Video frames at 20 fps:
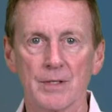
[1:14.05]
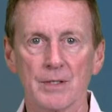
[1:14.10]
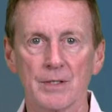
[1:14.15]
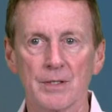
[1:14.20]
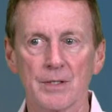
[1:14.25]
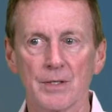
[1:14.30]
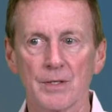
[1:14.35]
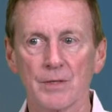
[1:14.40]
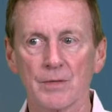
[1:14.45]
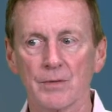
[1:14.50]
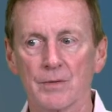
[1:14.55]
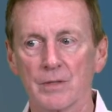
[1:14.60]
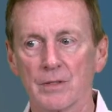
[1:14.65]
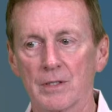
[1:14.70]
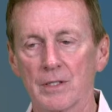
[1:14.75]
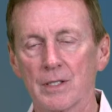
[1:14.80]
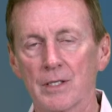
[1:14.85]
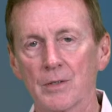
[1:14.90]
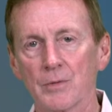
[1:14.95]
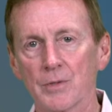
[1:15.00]
And so,
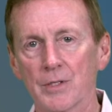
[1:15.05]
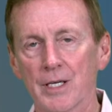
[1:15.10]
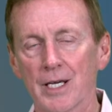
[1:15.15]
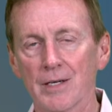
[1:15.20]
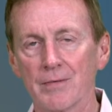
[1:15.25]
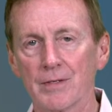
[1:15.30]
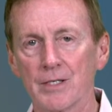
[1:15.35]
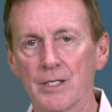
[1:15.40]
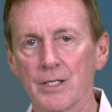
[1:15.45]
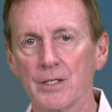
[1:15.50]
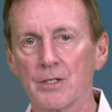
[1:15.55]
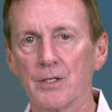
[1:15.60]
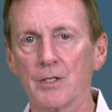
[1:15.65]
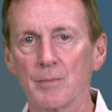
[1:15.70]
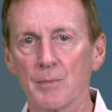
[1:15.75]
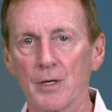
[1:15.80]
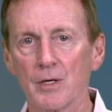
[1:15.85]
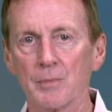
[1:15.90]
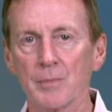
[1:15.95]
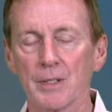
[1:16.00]
you know, it was kind of a
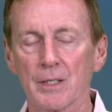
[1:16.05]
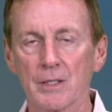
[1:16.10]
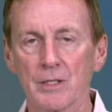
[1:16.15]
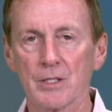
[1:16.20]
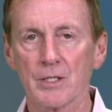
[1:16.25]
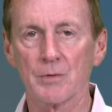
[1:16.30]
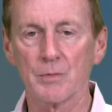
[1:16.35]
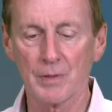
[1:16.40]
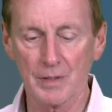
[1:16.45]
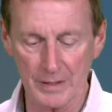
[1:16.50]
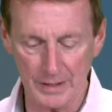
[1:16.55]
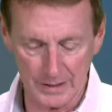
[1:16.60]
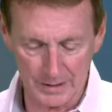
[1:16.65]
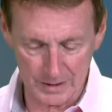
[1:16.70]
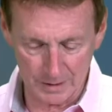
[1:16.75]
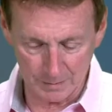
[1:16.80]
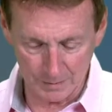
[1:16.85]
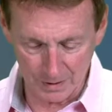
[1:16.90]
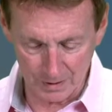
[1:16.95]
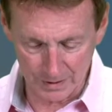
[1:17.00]
tender moment because she really had
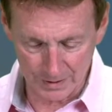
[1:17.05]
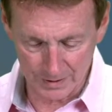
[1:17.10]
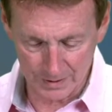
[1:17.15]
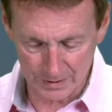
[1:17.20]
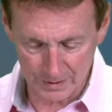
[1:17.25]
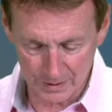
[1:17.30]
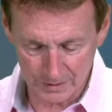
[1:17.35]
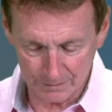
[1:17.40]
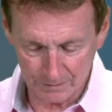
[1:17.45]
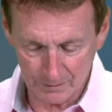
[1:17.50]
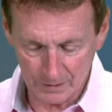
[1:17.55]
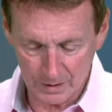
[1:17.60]
some losses.